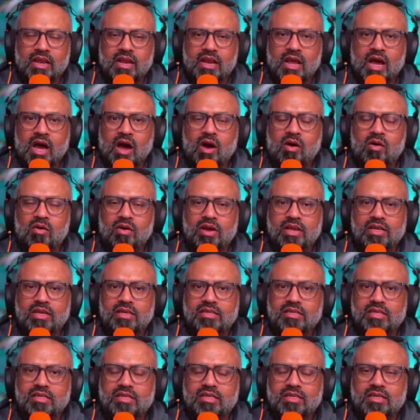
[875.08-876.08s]
And how
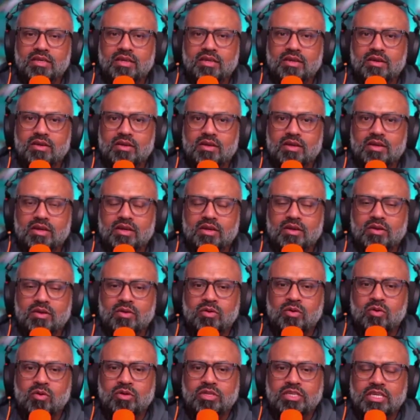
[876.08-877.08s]
is
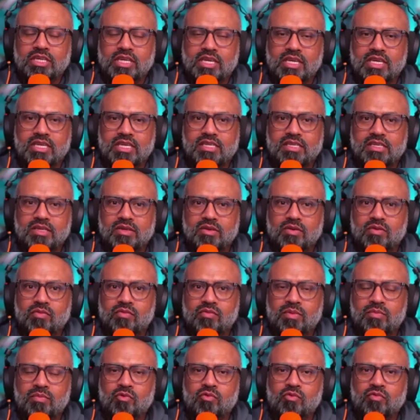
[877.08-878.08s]
coaches,
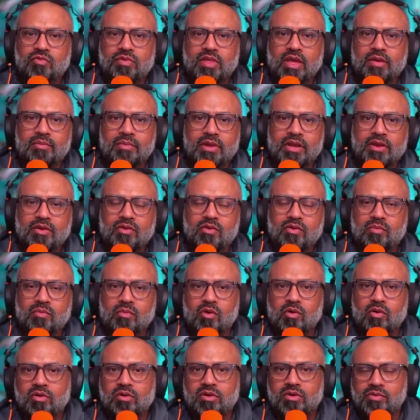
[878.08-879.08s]
we move them into
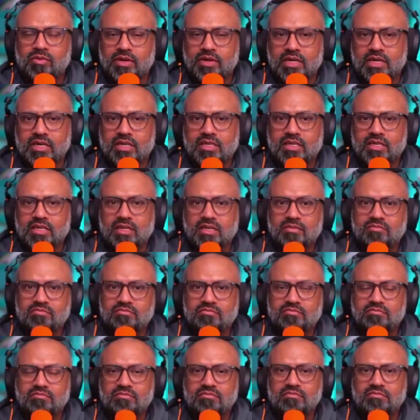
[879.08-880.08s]
more towards
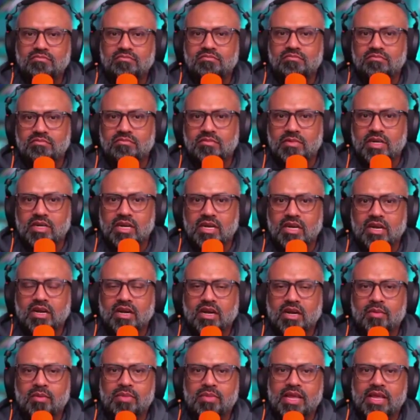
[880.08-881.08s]

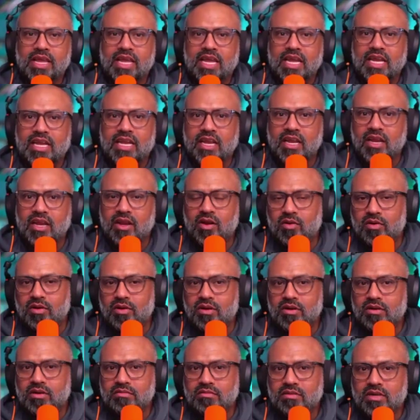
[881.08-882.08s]
complicated
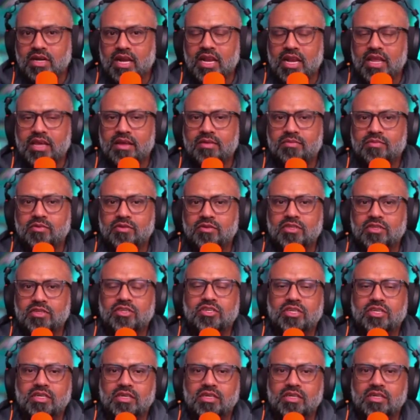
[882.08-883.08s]
or clear
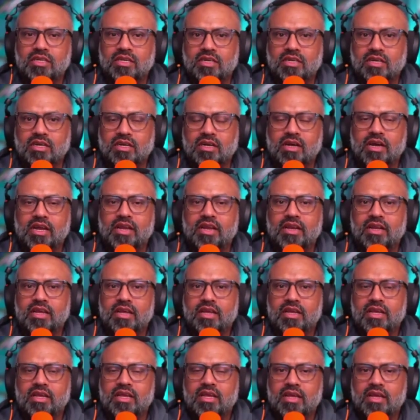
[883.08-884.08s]
position, right?
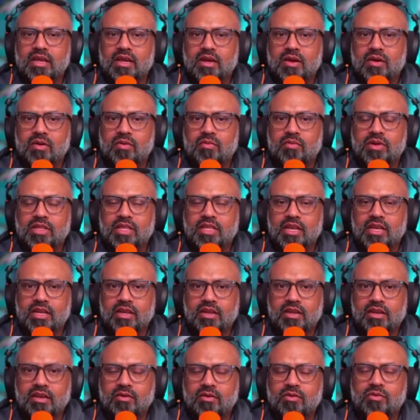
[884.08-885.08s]
What they
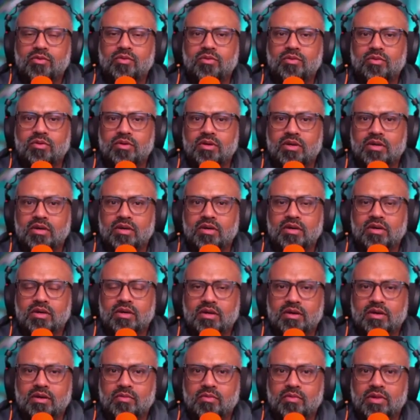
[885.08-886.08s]
need to do,
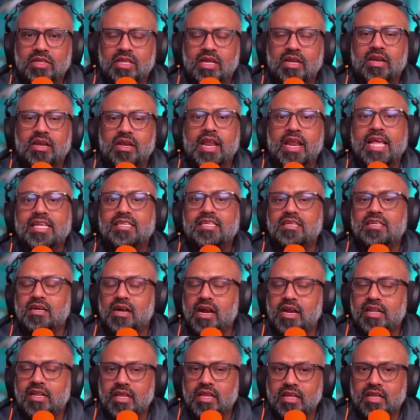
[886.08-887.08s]
what the next
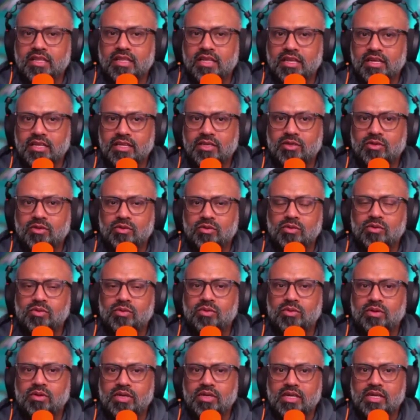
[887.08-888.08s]
right thing they need to
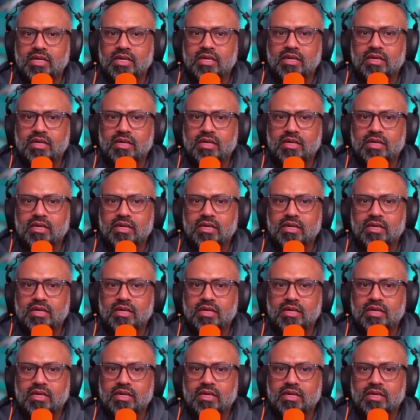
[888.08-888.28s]
do.